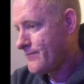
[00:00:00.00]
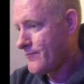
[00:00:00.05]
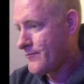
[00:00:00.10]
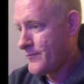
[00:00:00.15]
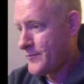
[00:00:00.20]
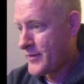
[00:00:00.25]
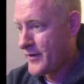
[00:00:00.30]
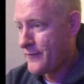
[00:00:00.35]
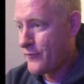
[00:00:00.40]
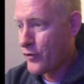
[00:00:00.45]

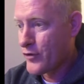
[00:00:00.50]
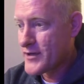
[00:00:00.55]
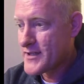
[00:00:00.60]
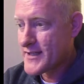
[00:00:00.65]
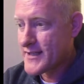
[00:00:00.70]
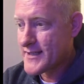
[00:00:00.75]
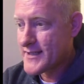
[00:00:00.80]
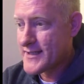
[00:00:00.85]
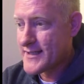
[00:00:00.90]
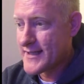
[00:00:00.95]
Before
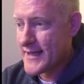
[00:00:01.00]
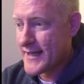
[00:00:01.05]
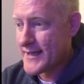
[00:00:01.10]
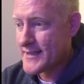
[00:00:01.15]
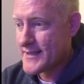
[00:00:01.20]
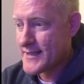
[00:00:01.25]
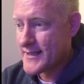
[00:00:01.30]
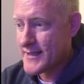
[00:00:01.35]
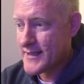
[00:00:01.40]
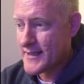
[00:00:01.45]

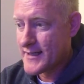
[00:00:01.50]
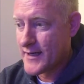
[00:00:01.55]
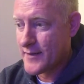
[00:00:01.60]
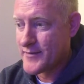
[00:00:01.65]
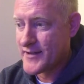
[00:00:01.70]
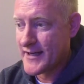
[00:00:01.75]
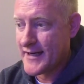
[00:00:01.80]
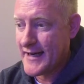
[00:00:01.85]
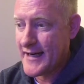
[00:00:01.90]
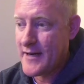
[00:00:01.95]
success comes
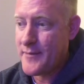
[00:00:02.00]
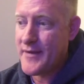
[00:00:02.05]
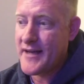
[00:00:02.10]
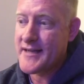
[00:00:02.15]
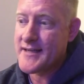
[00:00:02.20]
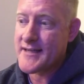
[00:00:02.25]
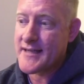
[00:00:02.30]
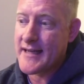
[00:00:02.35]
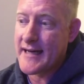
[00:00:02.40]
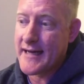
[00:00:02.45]
in any
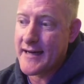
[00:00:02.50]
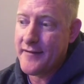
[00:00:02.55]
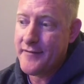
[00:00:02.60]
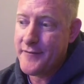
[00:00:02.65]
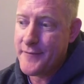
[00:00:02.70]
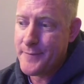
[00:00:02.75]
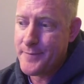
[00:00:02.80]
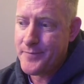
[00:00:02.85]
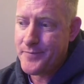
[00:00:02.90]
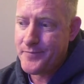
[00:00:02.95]
man's life,
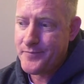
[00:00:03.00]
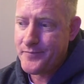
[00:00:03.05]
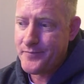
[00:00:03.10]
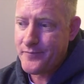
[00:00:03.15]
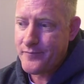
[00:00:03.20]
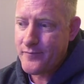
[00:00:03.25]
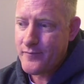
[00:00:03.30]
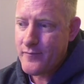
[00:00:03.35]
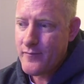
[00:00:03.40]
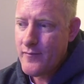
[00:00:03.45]

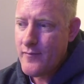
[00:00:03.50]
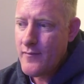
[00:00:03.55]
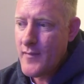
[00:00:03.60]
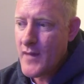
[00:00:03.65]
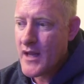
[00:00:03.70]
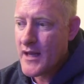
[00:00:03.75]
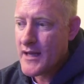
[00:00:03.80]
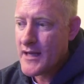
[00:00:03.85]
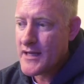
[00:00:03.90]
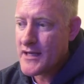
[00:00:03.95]

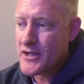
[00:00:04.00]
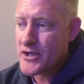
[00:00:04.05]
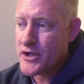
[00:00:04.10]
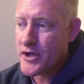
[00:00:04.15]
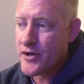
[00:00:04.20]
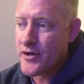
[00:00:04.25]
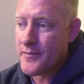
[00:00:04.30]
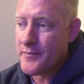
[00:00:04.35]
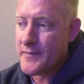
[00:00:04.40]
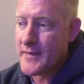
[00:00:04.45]
he's
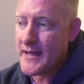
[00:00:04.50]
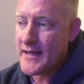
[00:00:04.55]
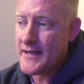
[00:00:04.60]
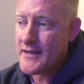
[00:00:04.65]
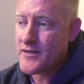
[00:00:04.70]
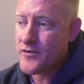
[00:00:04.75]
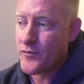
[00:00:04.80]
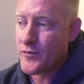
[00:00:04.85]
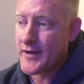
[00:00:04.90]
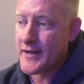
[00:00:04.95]
sure to meet
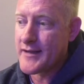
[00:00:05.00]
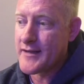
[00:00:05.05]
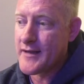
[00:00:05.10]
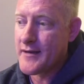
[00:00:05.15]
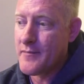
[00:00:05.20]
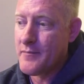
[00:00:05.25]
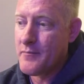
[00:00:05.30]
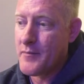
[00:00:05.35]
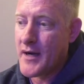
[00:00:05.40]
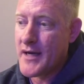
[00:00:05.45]
with
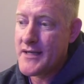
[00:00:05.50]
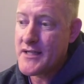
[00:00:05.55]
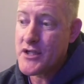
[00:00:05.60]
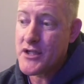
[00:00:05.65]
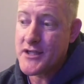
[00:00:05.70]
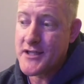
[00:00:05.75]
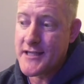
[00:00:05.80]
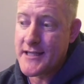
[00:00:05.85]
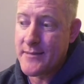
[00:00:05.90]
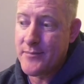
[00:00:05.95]
much
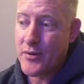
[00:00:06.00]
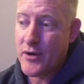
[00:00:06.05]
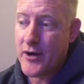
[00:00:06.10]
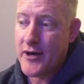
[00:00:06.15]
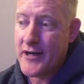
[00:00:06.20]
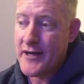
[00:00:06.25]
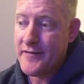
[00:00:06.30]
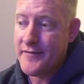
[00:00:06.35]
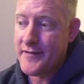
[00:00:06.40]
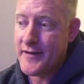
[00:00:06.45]
temporary
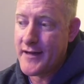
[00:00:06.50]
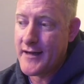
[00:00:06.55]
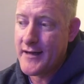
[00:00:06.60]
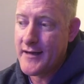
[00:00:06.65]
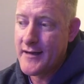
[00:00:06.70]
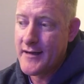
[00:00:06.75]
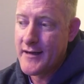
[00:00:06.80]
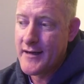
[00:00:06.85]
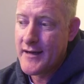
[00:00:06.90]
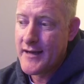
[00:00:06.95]
defeat
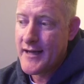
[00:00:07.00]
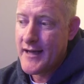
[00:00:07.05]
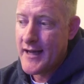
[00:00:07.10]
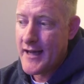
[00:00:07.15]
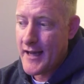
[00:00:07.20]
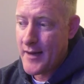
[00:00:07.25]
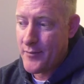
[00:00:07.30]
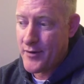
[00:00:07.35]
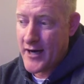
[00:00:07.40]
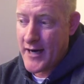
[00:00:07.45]

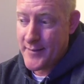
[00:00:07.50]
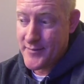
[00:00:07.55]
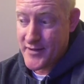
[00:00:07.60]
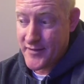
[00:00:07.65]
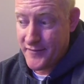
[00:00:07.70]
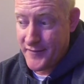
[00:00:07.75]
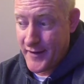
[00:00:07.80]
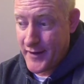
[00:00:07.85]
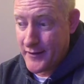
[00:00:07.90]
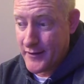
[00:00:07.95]
and perhaps some
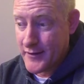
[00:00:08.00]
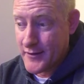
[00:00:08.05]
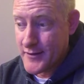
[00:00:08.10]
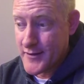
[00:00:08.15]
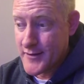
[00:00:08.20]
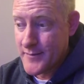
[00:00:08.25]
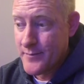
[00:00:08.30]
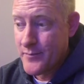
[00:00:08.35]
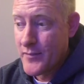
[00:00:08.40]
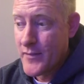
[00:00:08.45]
failures.